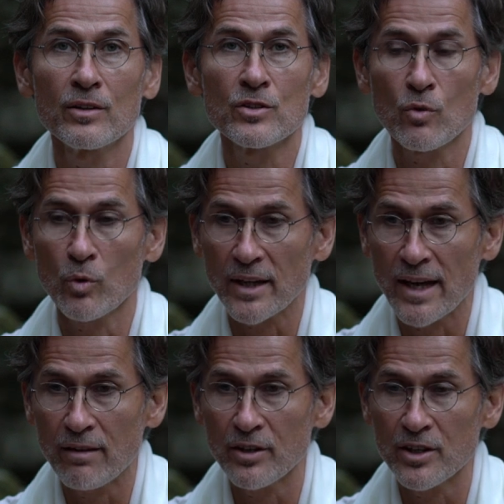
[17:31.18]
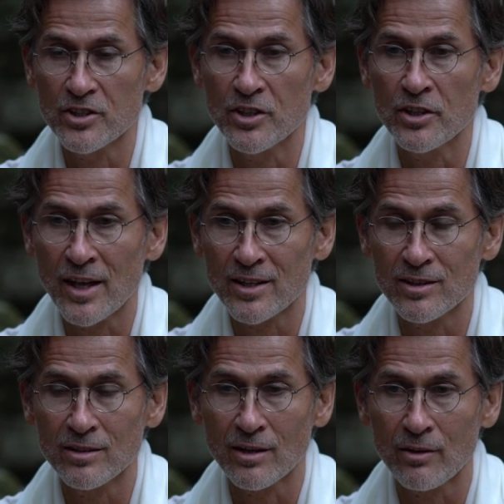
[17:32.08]
So whatever is the next
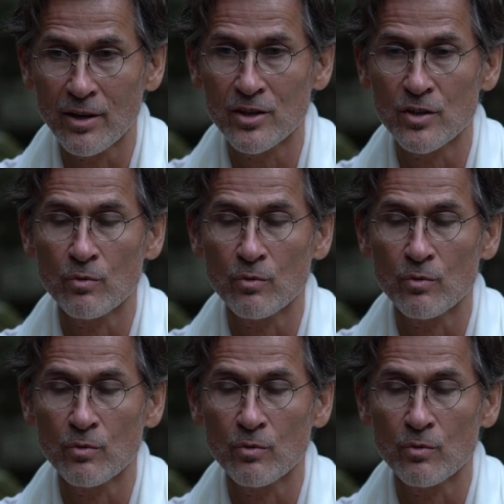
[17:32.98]
incarnation,